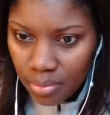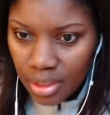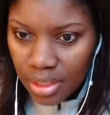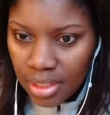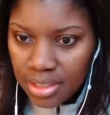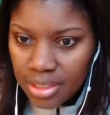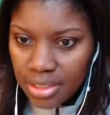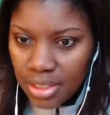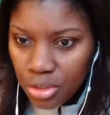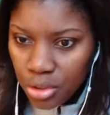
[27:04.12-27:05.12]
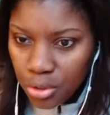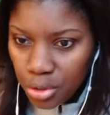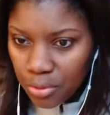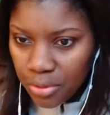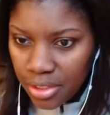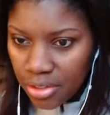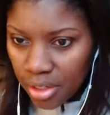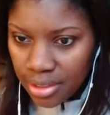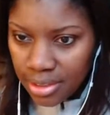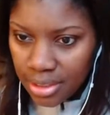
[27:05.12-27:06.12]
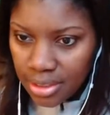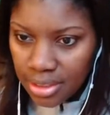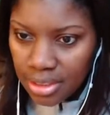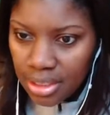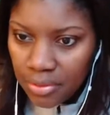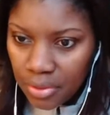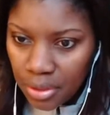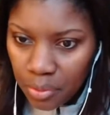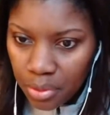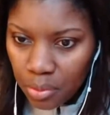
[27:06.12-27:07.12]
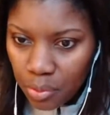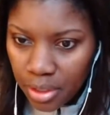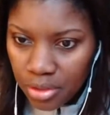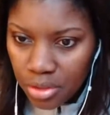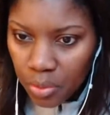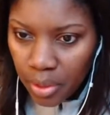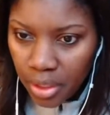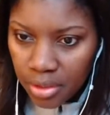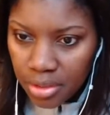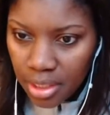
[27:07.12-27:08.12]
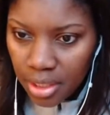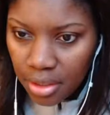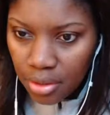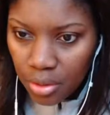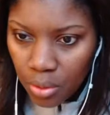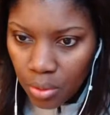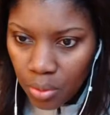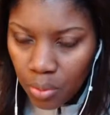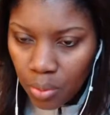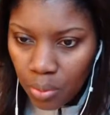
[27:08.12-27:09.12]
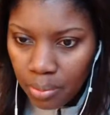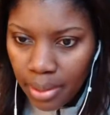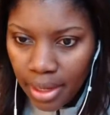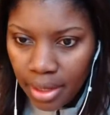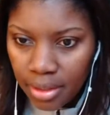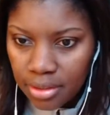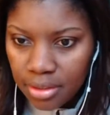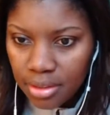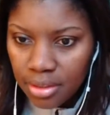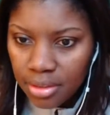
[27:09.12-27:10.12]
It says, then shows your face on CCTV with the red square saying no mask.